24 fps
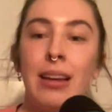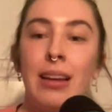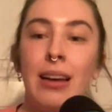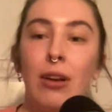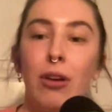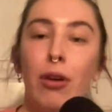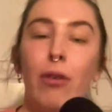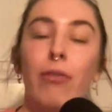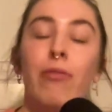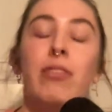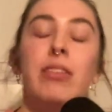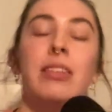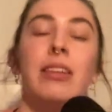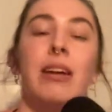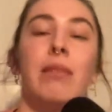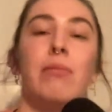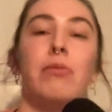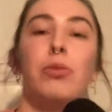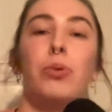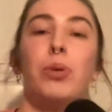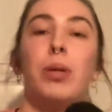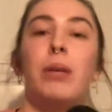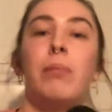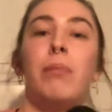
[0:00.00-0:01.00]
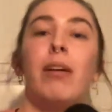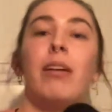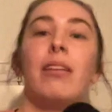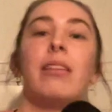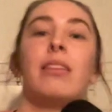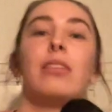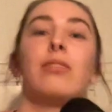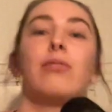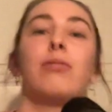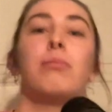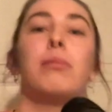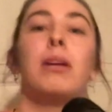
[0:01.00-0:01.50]
and obviously I'm talking about
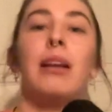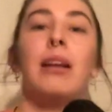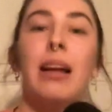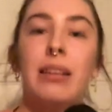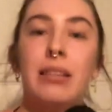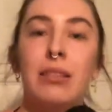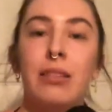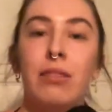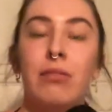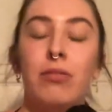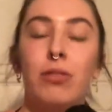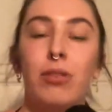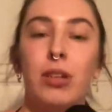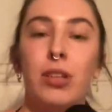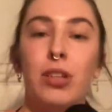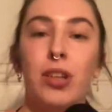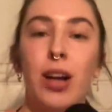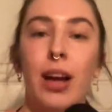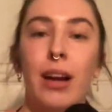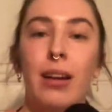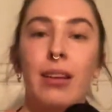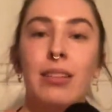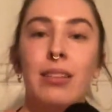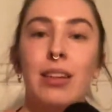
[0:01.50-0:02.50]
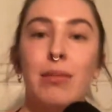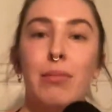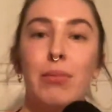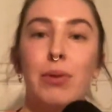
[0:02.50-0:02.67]
this from the lens of Christianity,